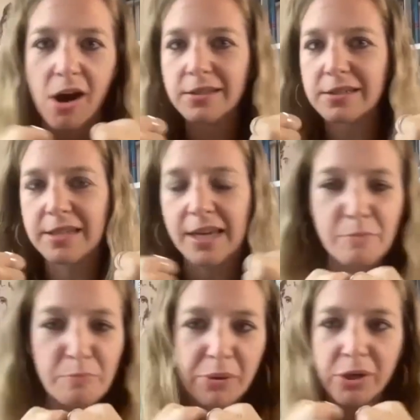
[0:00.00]

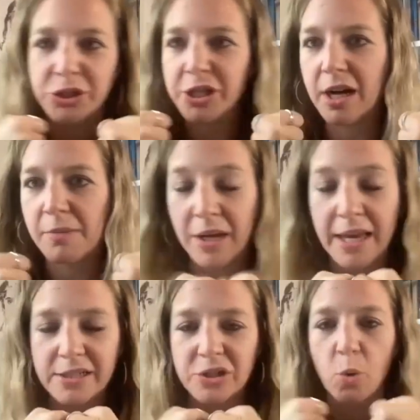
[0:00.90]
constant pushing up
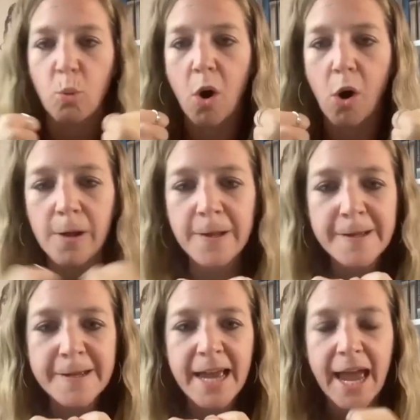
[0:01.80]
against a wall.
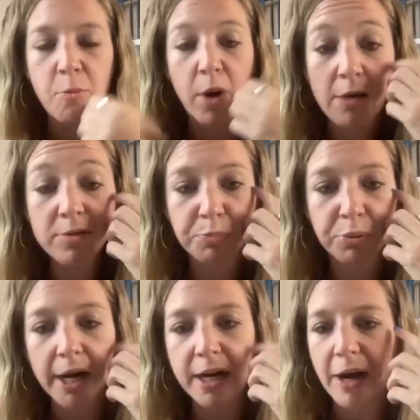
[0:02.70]
And when I was
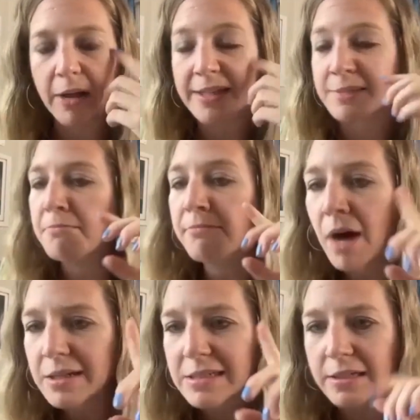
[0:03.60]
praying about this
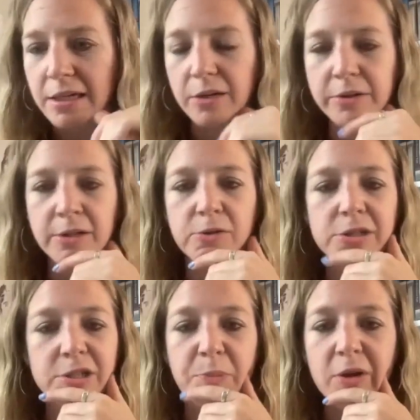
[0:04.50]
months ago, the
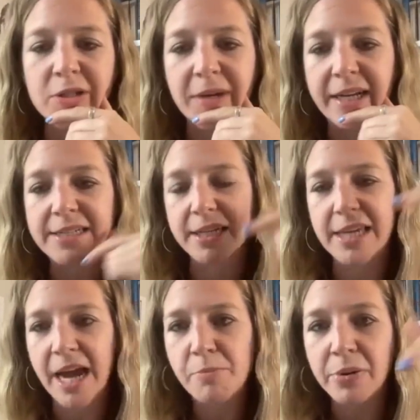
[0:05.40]
Lord spoke to me and he's
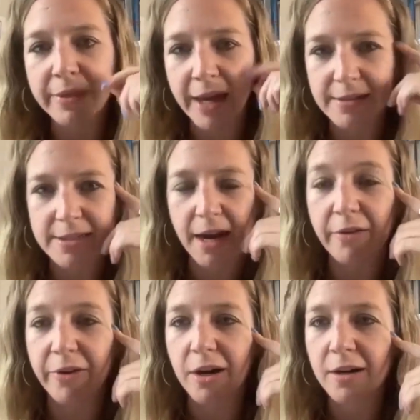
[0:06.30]
like, "Yeah, I put that
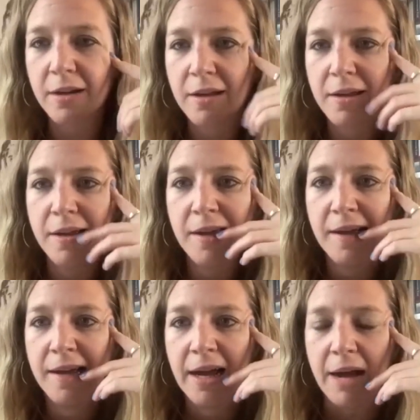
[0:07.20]
inside of her."
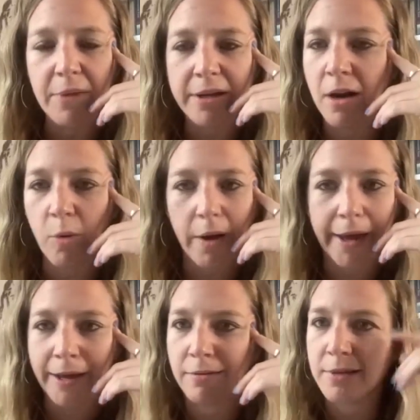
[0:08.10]
I'm like, "No
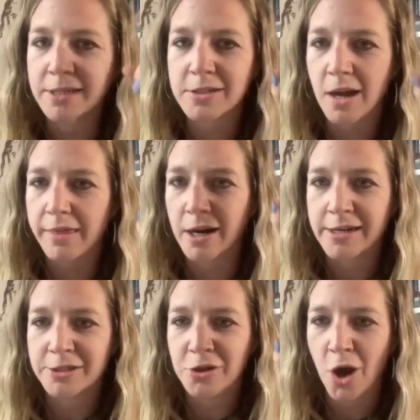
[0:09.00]
way. There's no
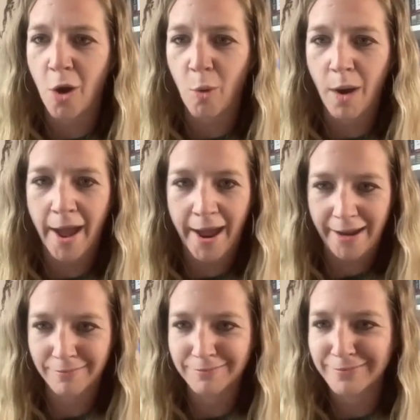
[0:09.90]
there is no
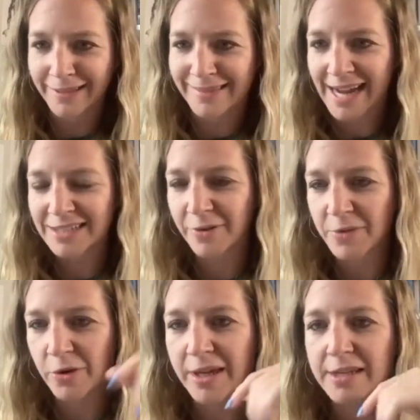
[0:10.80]
way that that's
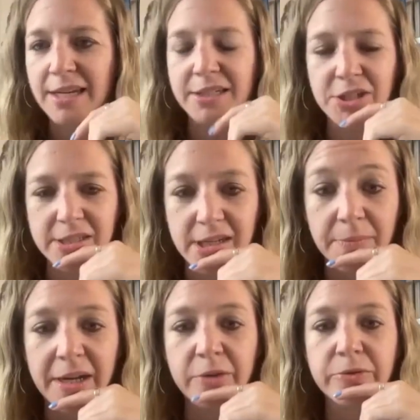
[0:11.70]
from you." He's like, "She's
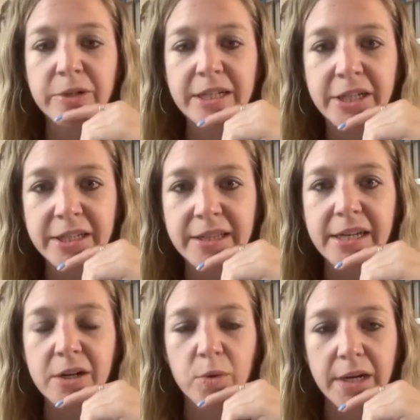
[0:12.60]
going to make a really good
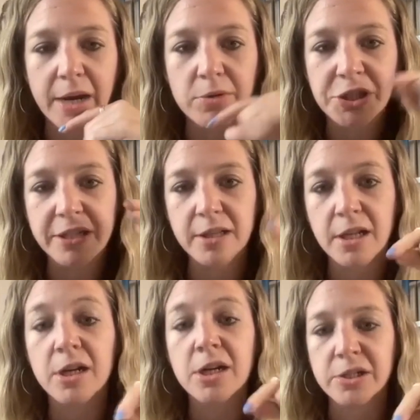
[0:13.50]
leader one day when she
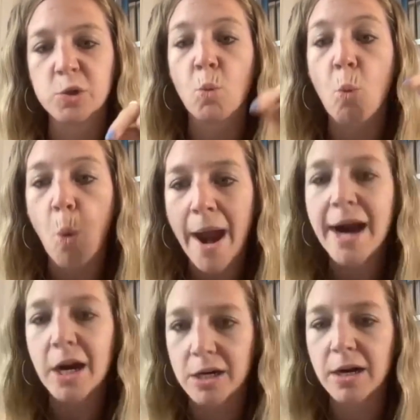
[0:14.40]
learns
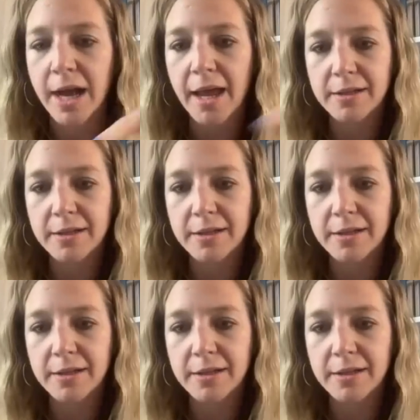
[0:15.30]
where